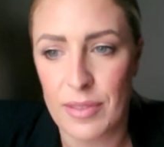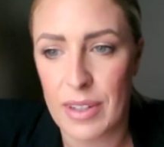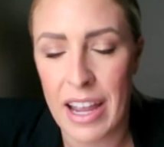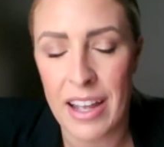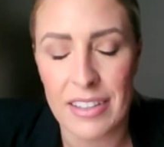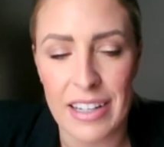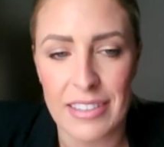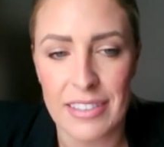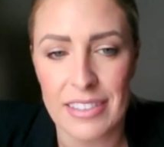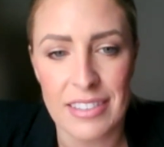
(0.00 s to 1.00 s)
yeah,
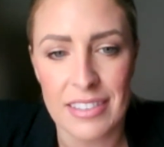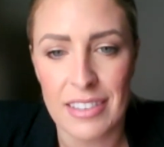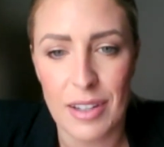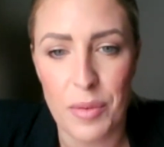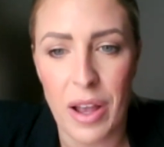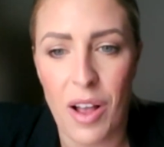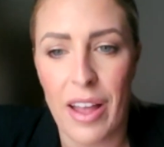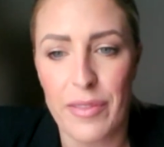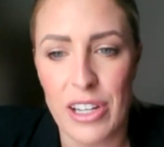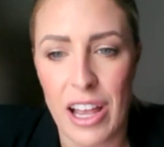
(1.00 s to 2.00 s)
it's we all
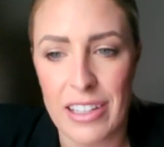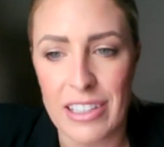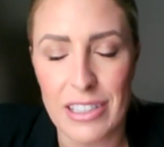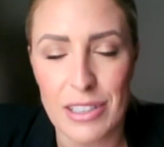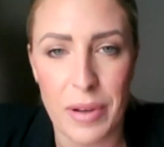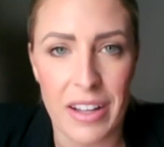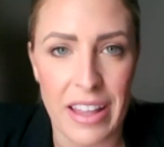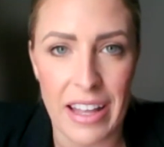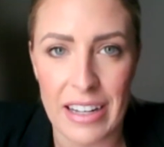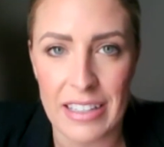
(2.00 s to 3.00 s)
have challenges, whether
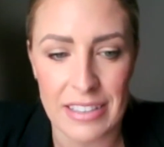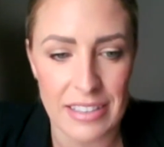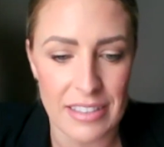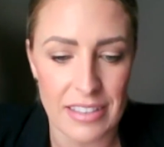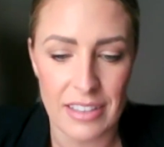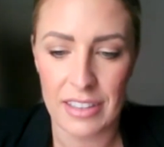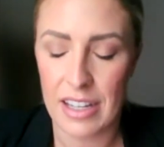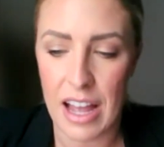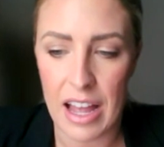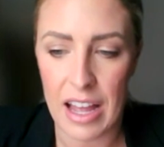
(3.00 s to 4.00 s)
that is,
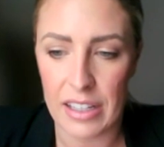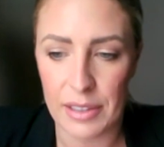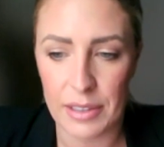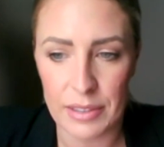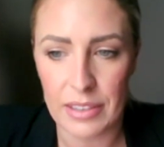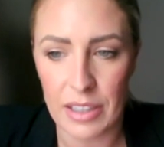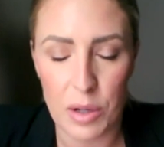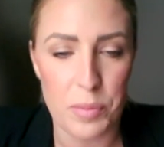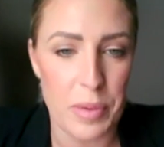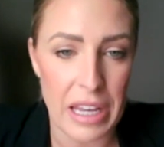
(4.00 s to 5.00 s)

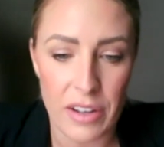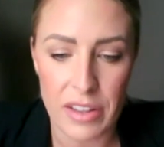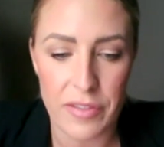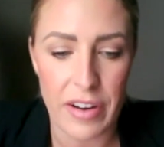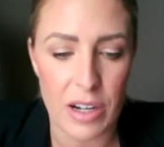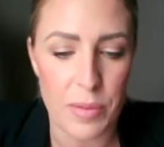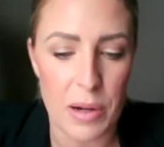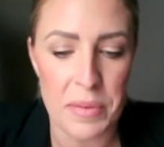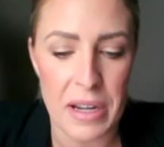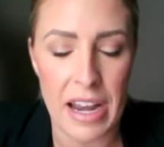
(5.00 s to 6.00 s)
being on the fire
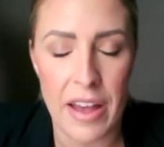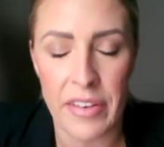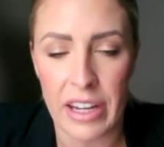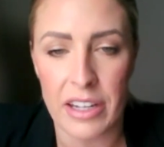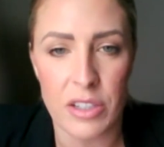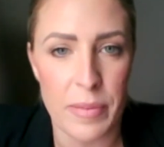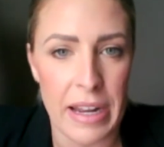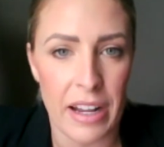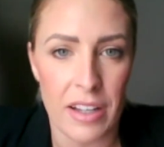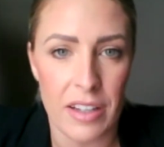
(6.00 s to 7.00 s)
department and having a
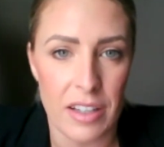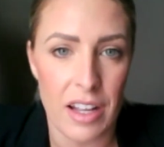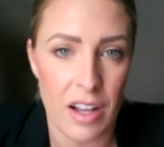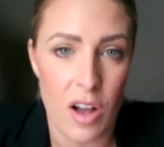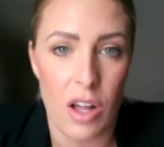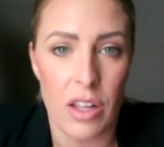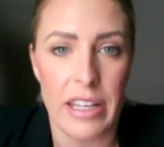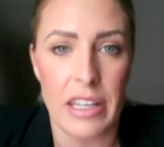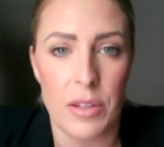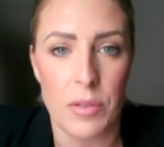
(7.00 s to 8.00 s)
traumatic call
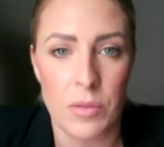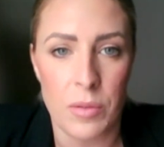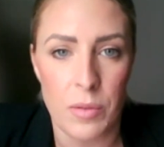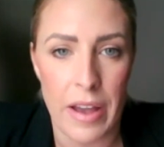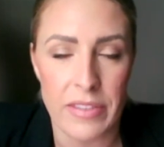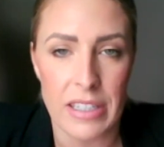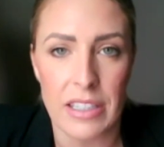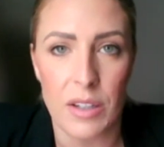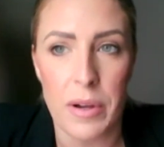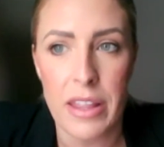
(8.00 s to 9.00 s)
that you have to
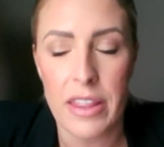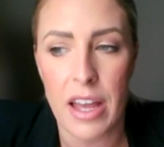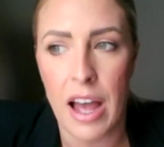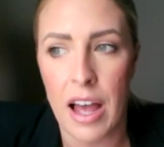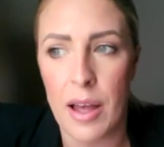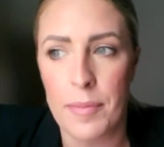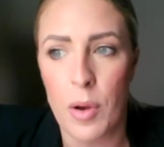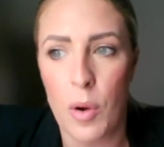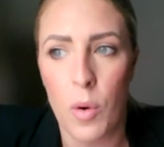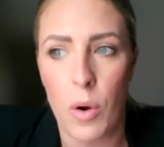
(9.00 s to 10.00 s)
deal with,
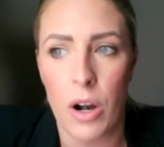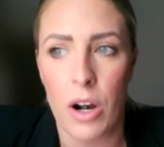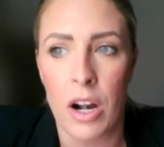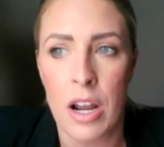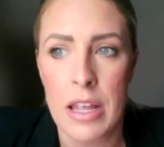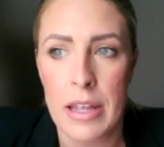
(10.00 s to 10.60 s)
or